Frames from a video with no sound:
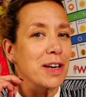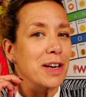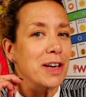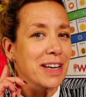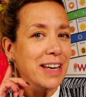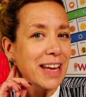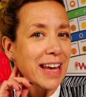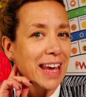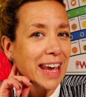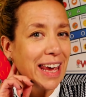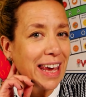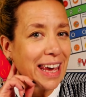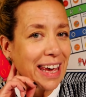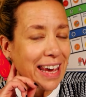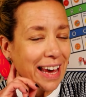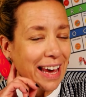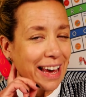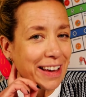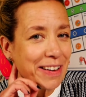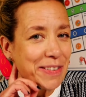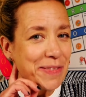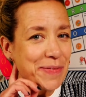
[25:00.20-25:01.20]
can
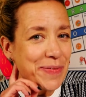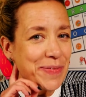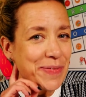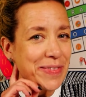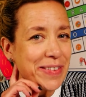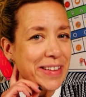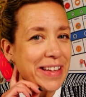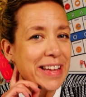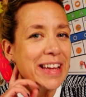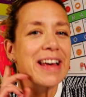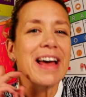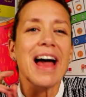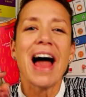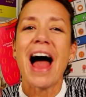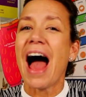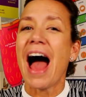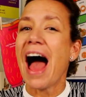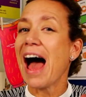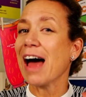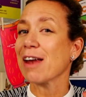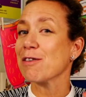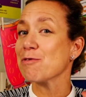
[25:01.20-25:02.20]
hear
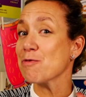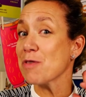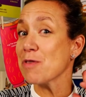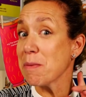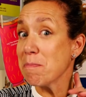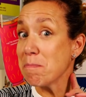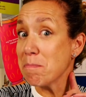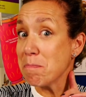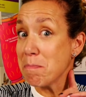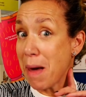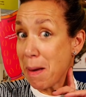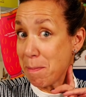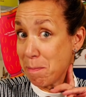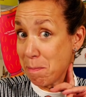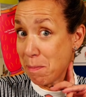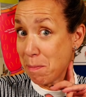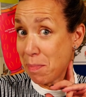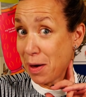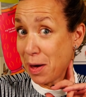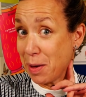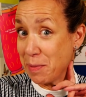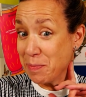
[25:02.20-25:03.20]
and
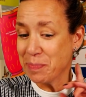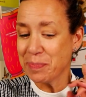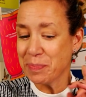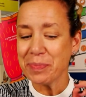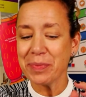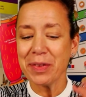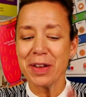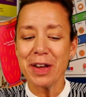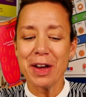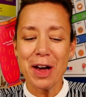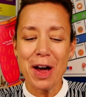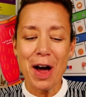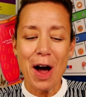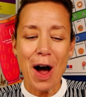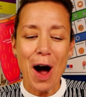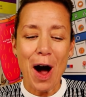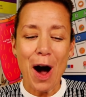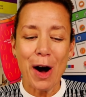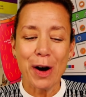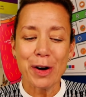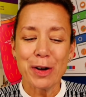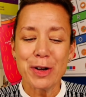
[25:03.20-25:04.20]
remember.
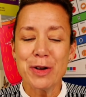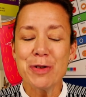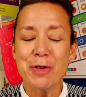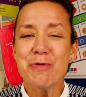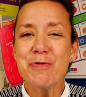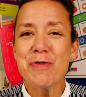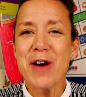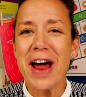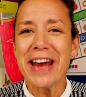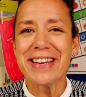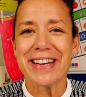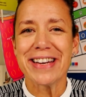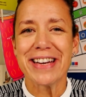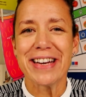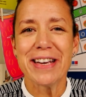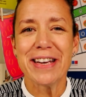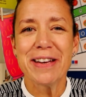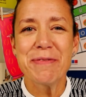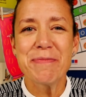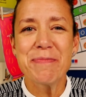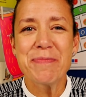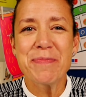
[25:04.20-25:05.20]
Are you ready?